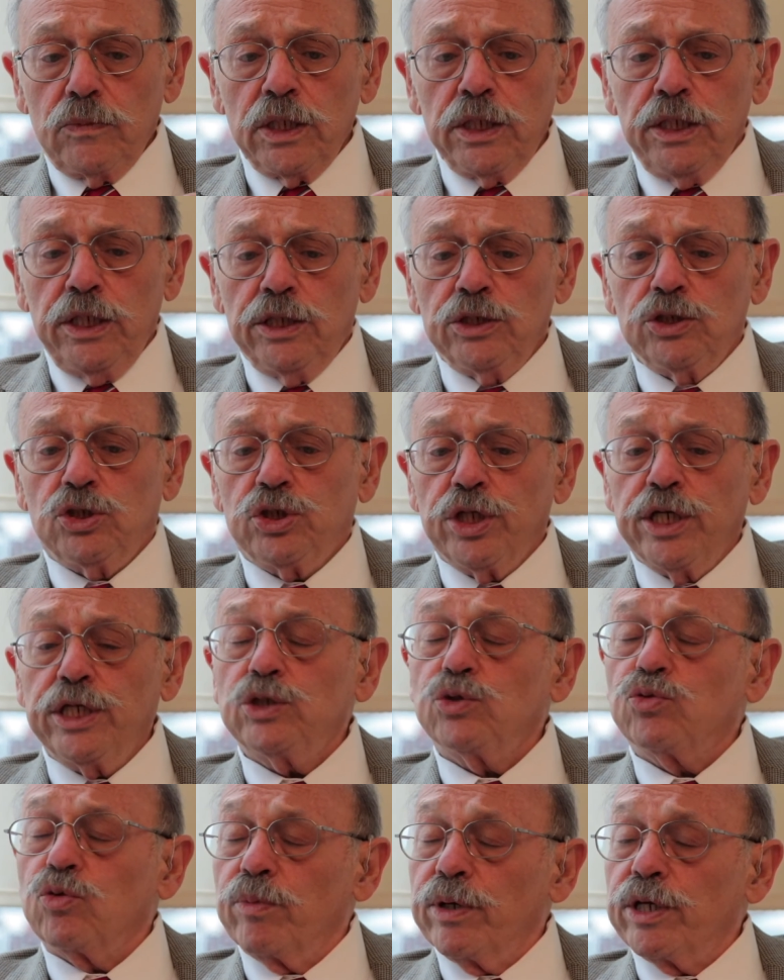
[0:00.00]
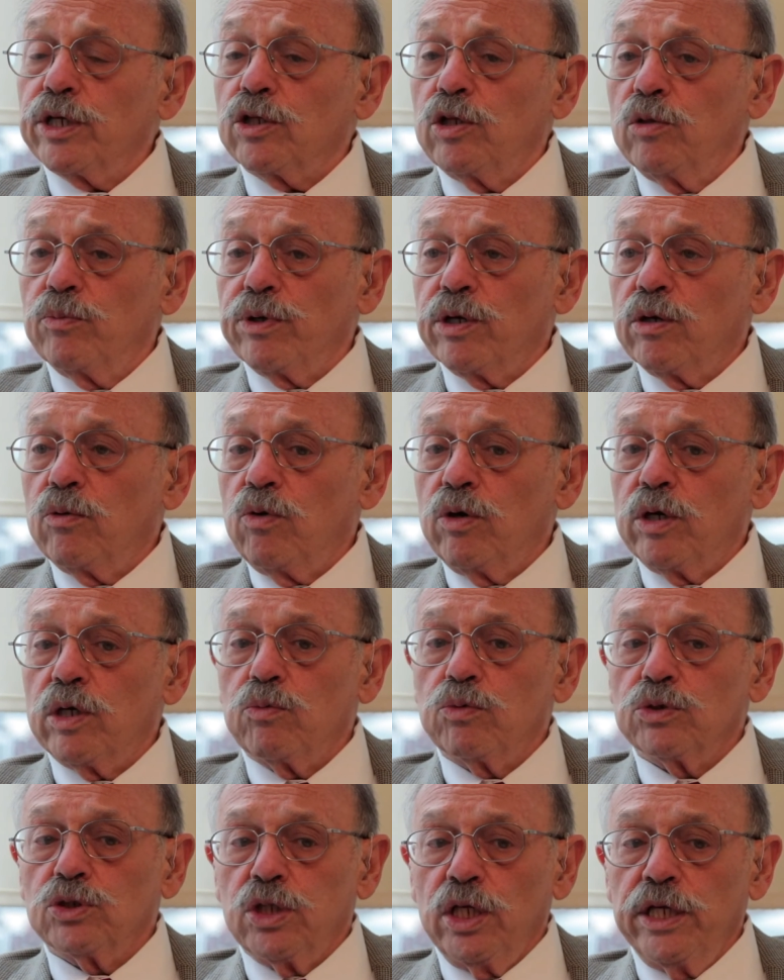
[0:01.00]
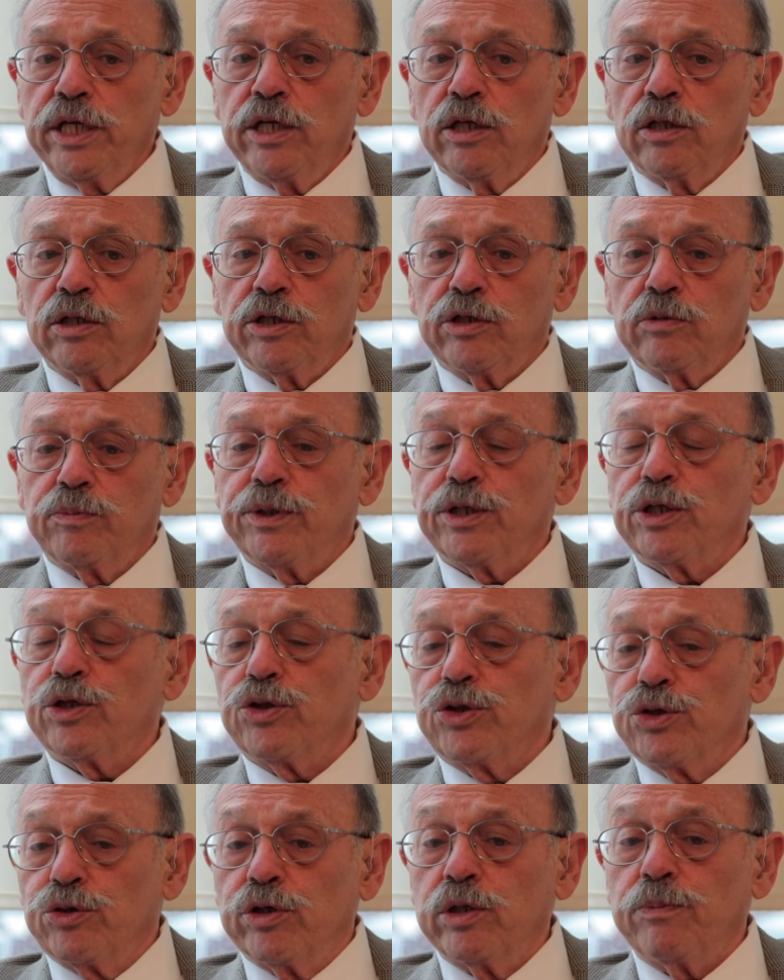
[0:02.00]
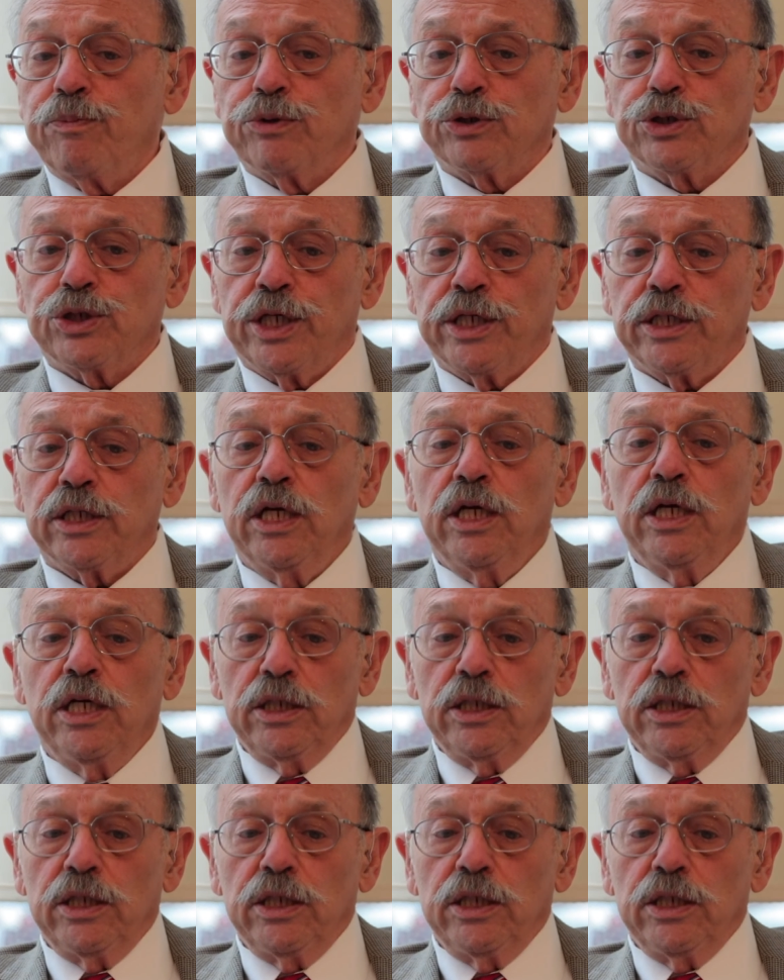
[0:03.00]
in states where medical marijuana was legal, there'd been a 30%